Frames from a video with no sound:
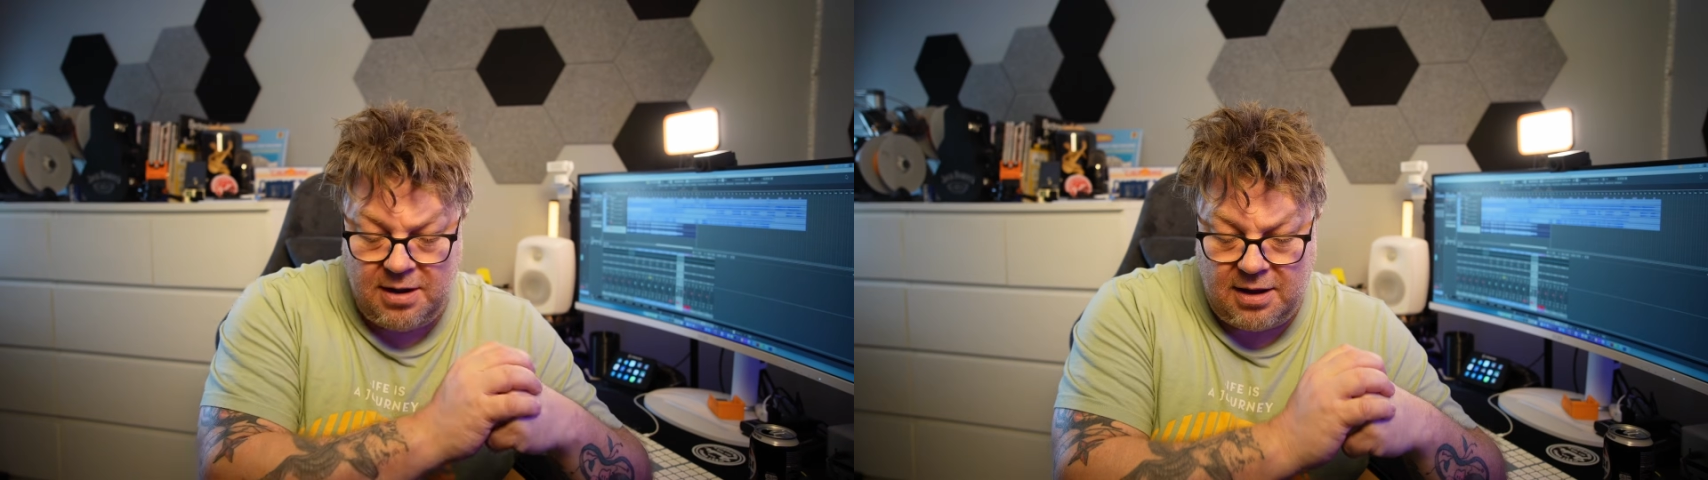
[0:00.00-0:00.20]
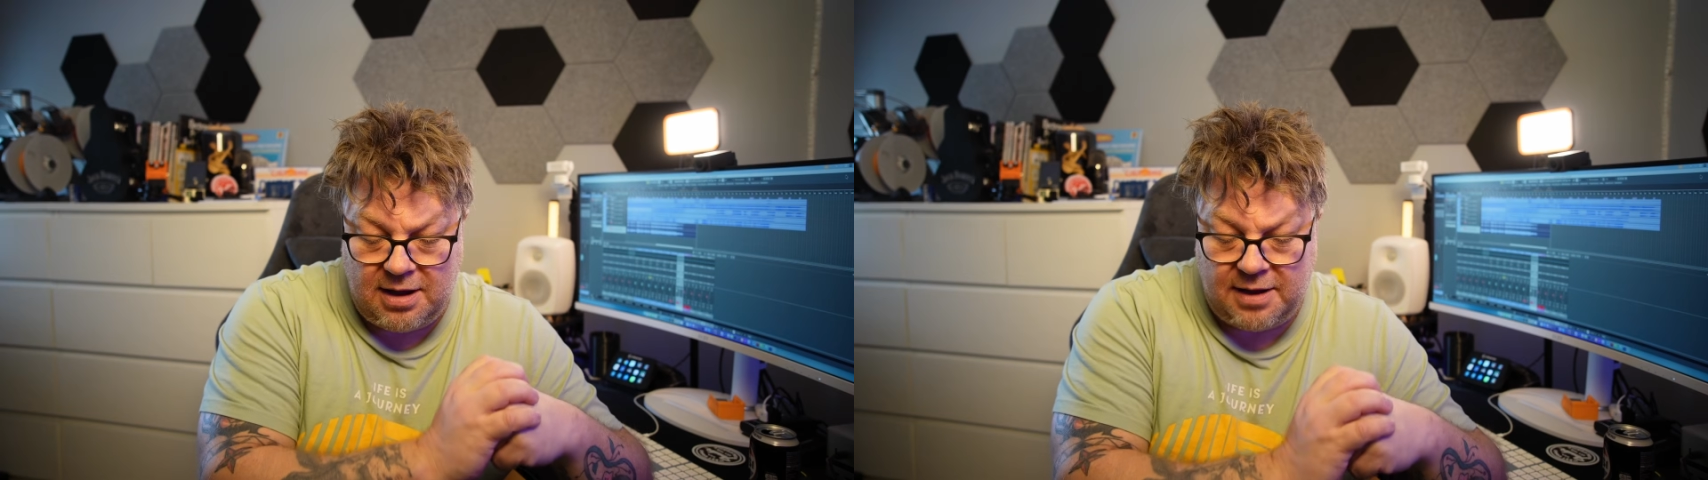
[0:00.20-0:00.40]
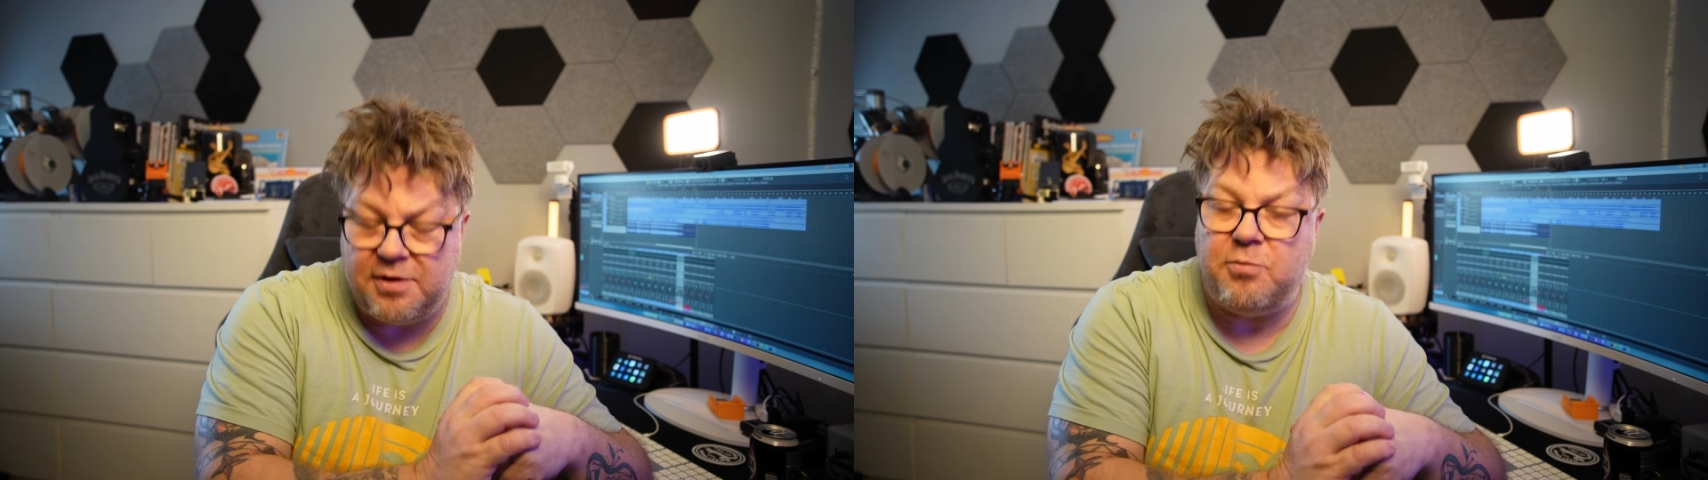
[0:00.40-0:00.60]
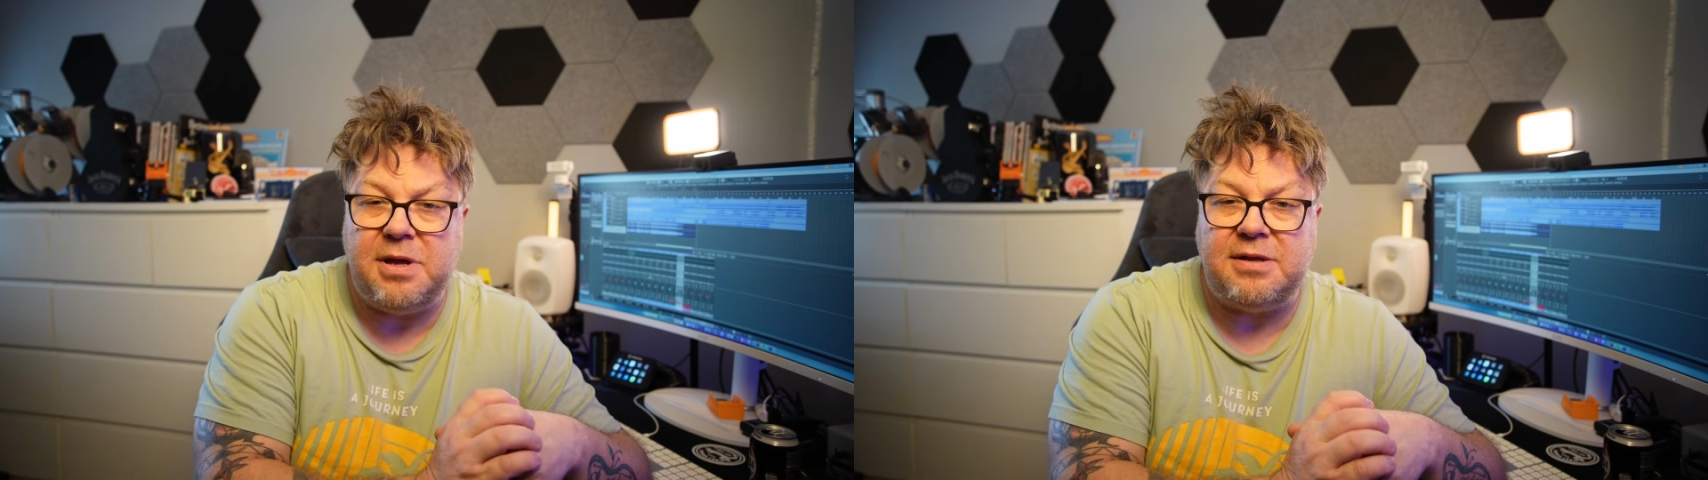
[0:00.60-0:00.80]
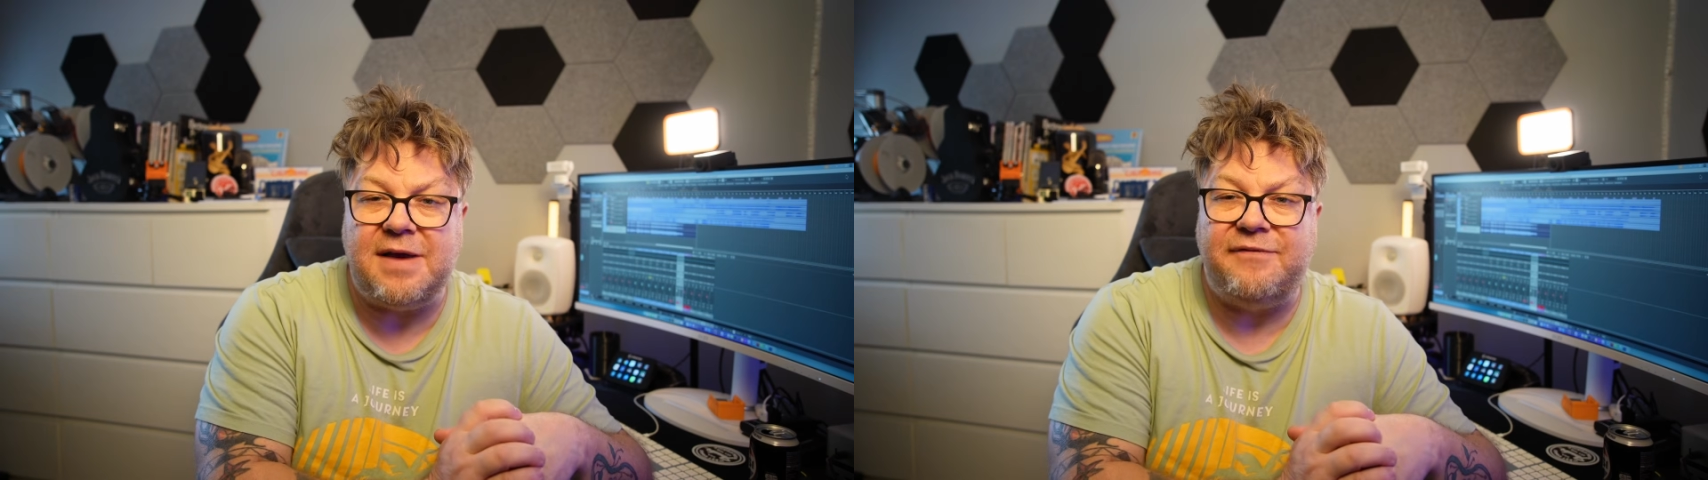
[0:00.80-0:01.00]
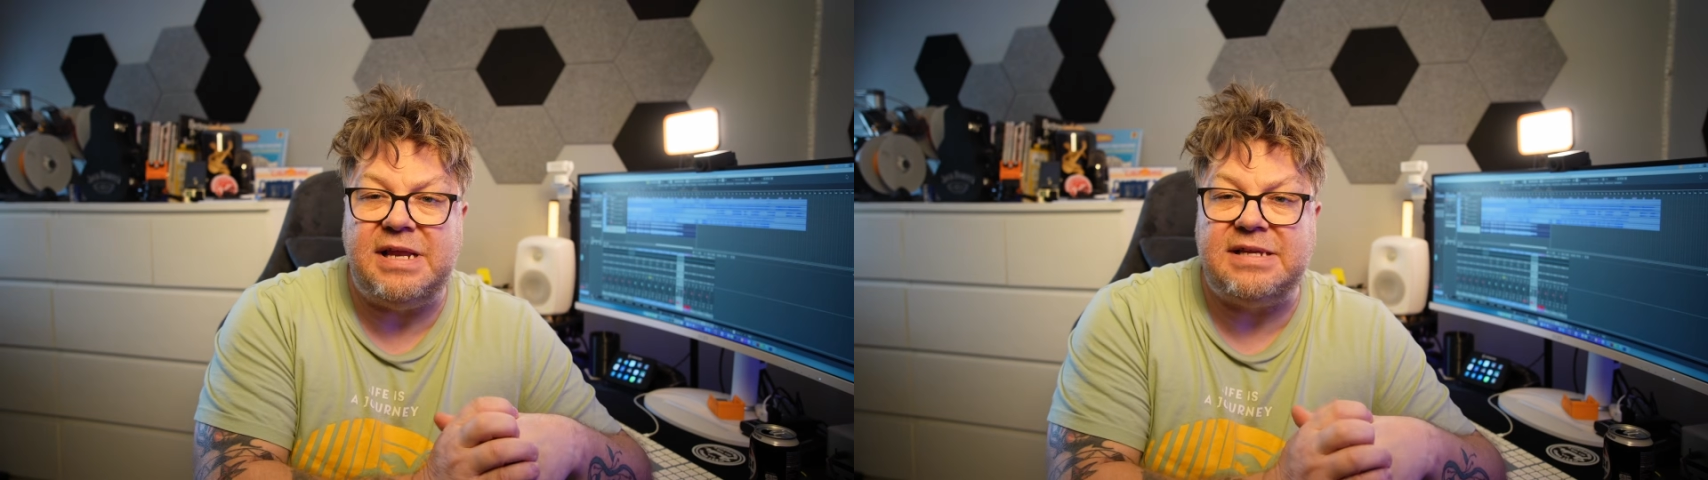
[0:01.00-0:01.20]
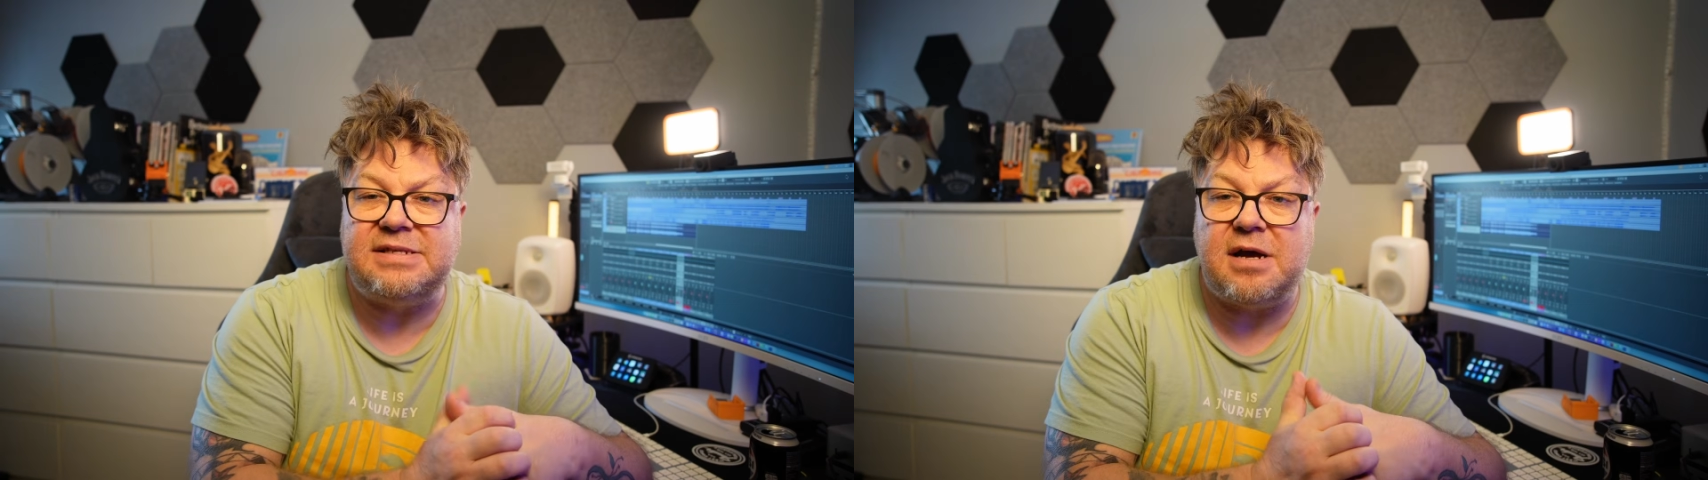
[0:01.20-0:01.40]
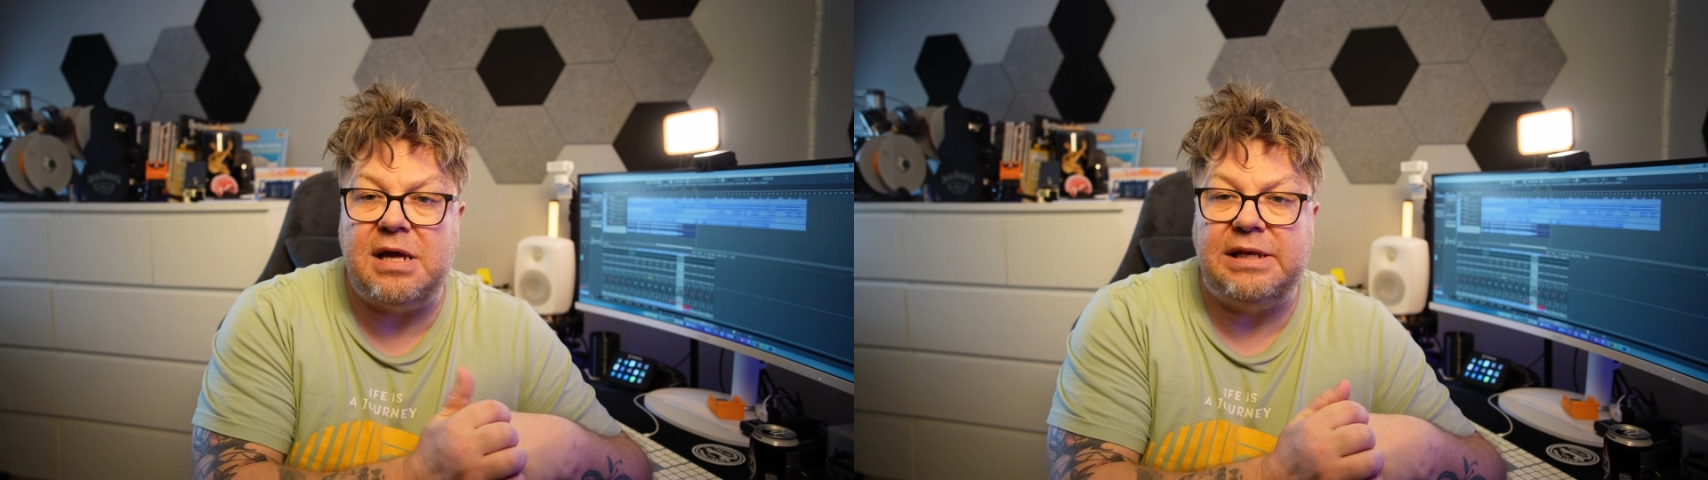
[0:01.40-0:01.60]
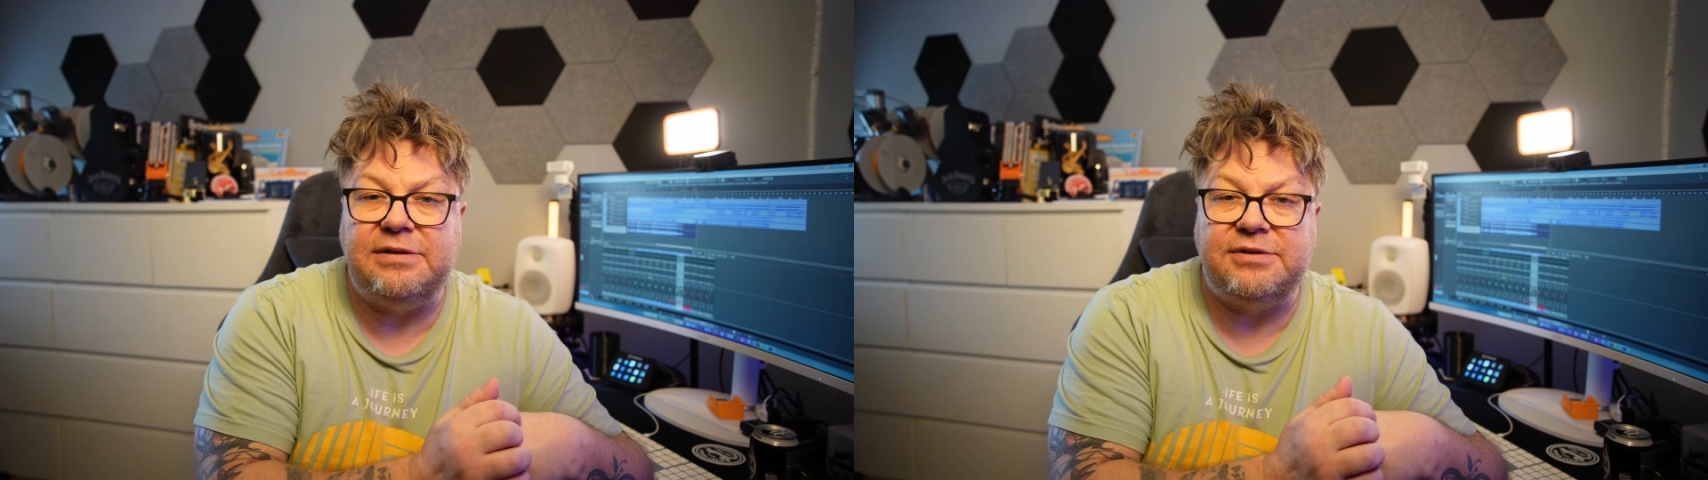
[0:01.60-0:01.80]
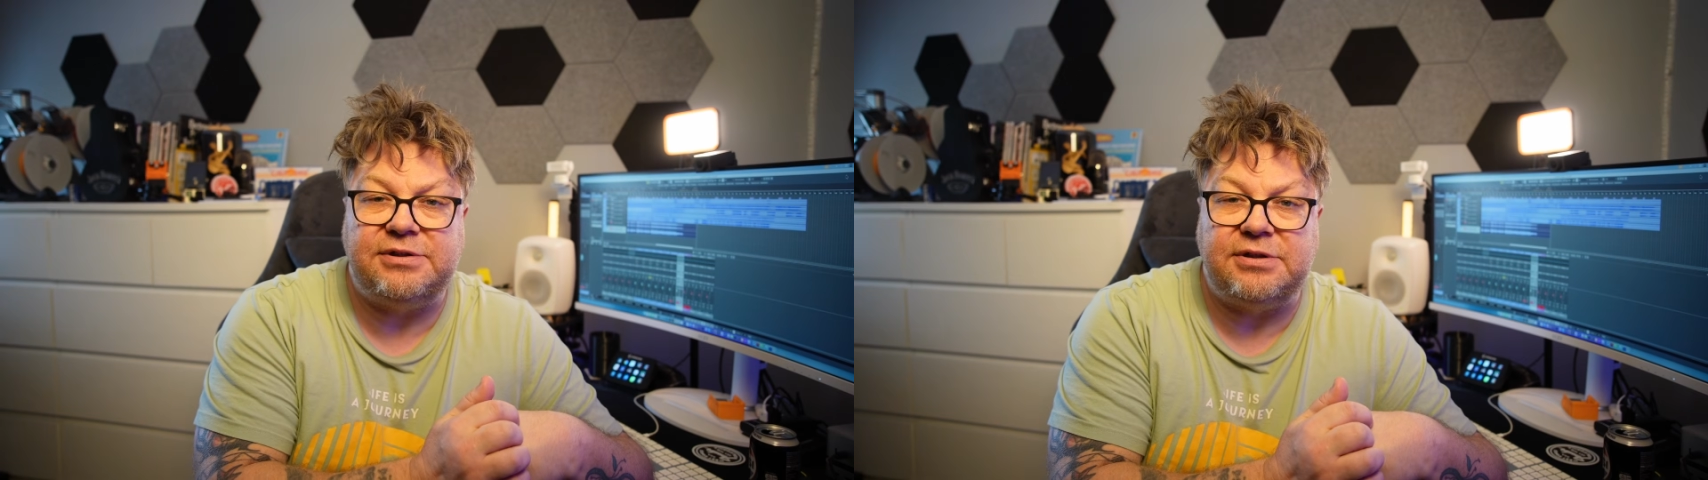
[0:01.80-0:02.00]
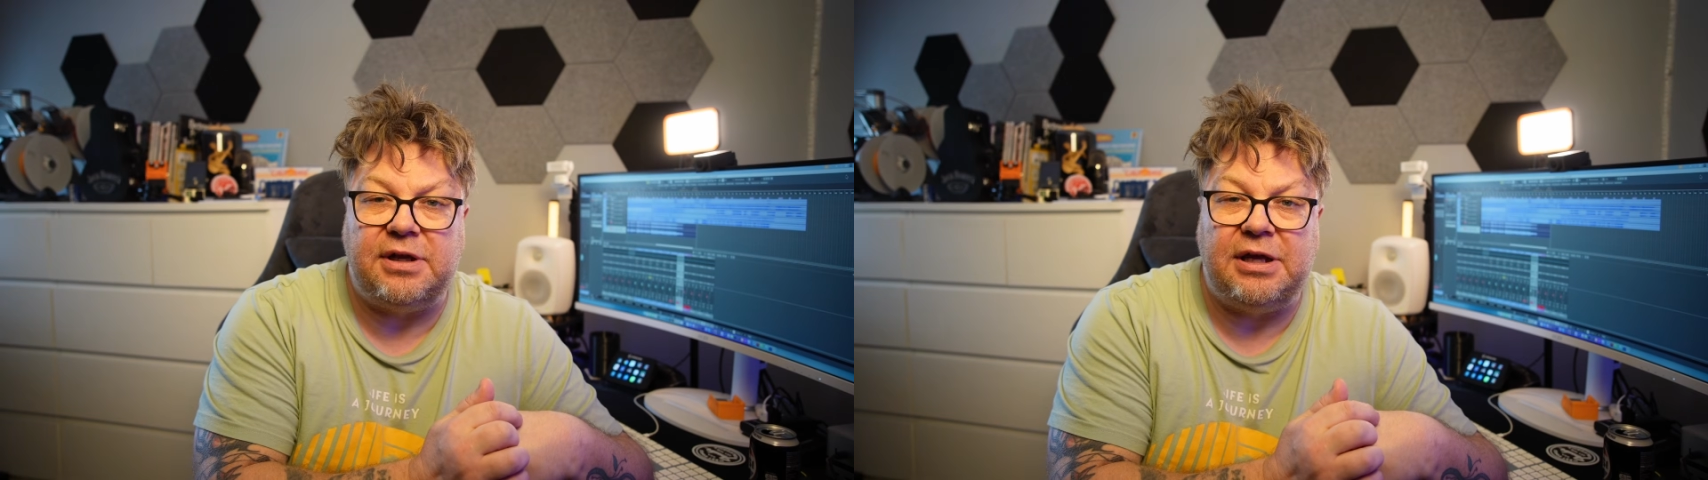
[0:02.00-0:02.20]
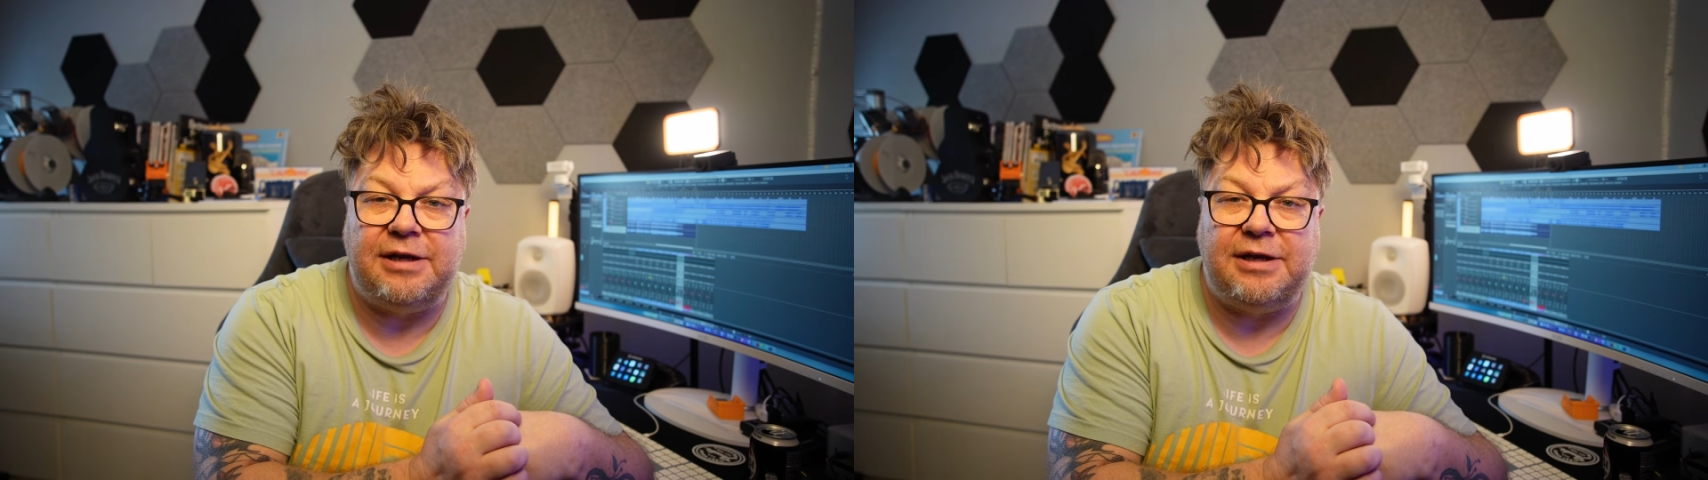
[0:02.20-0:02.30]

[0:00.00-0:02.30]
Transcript: There'll be a deafening silence